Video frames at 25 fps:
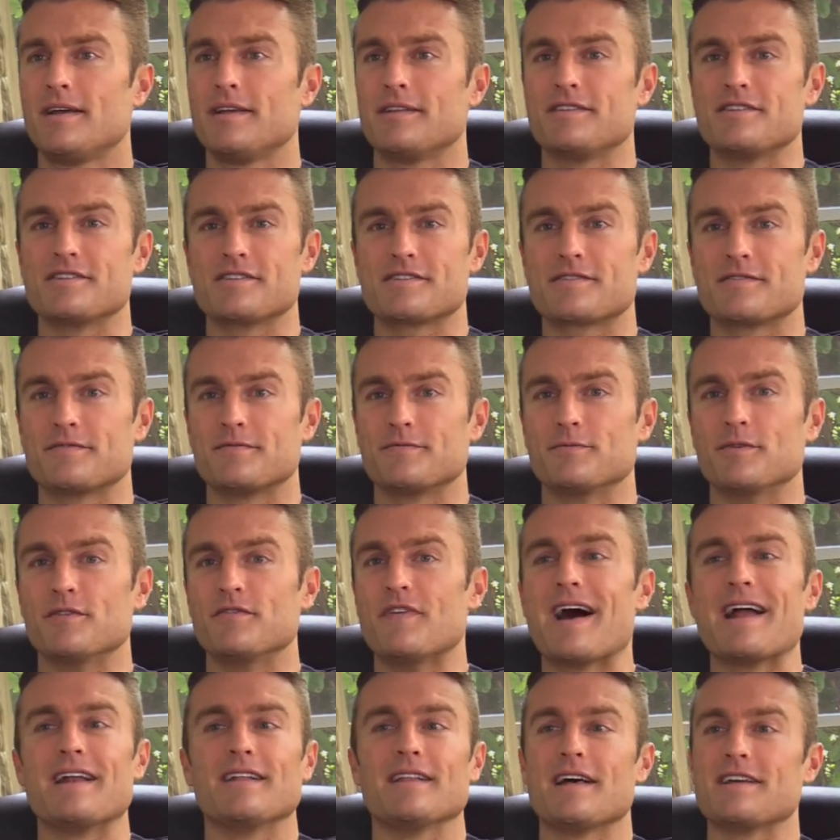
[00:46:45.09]
just
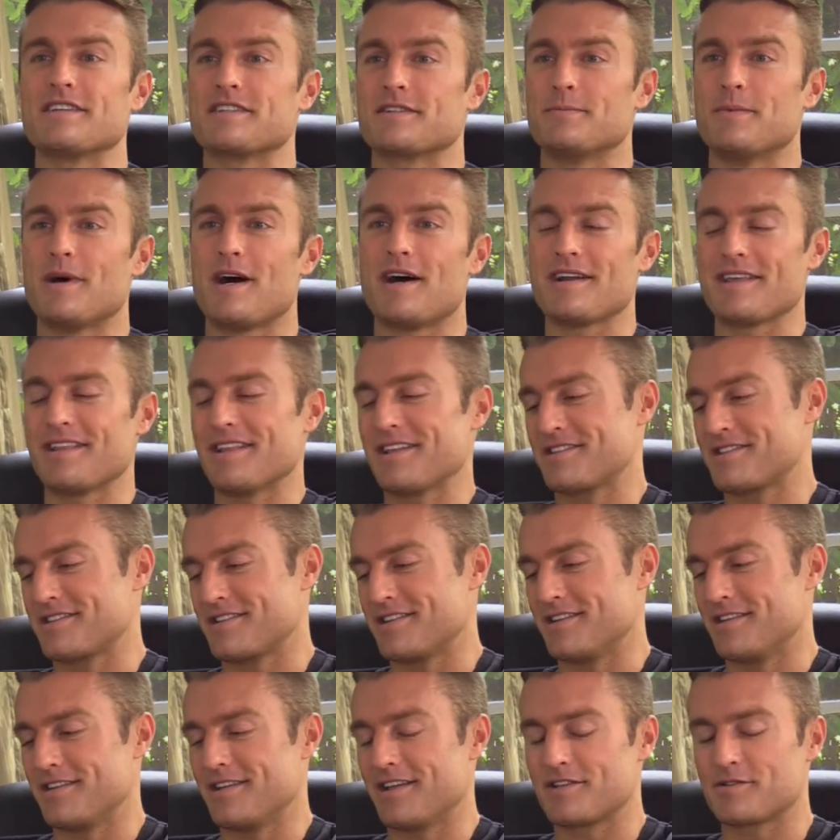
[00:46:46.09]
revitalize the body.
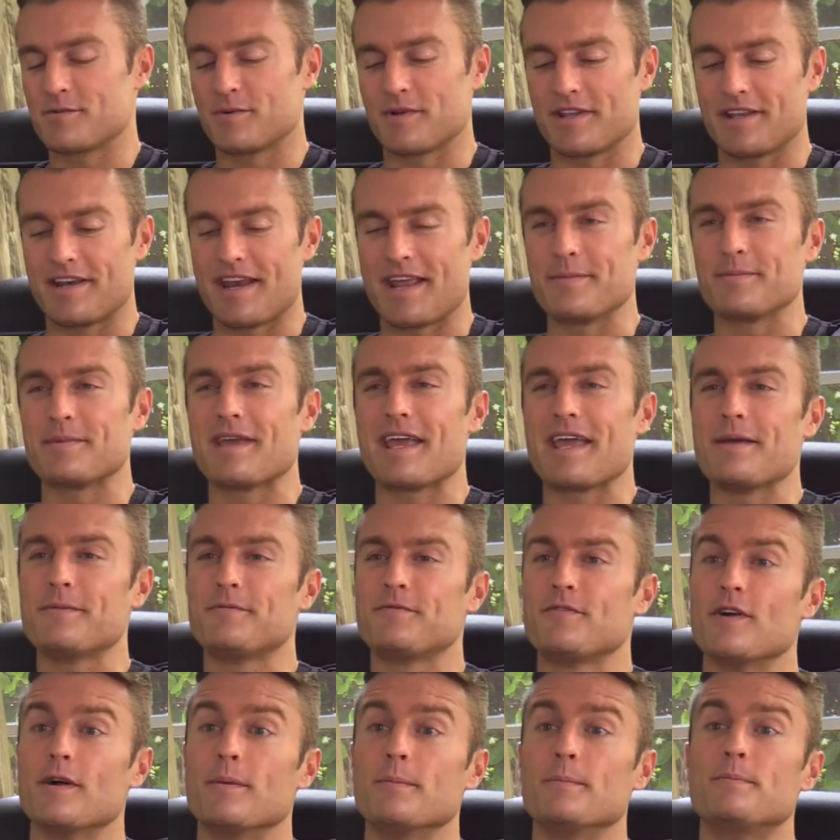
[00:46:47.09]
That's uh, that's where the name came
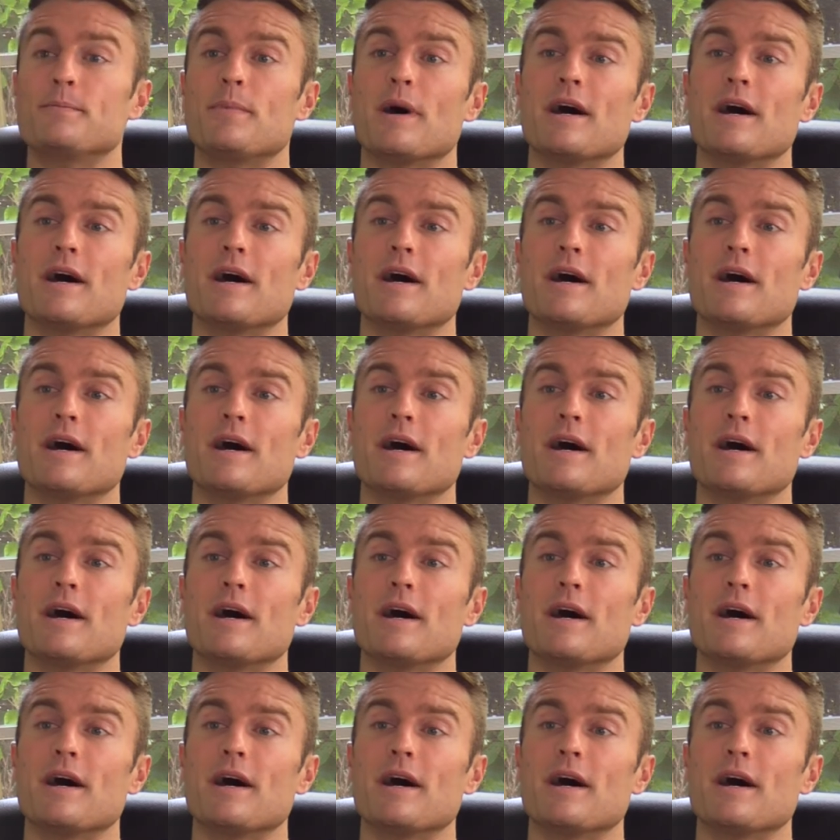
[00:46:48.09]
from.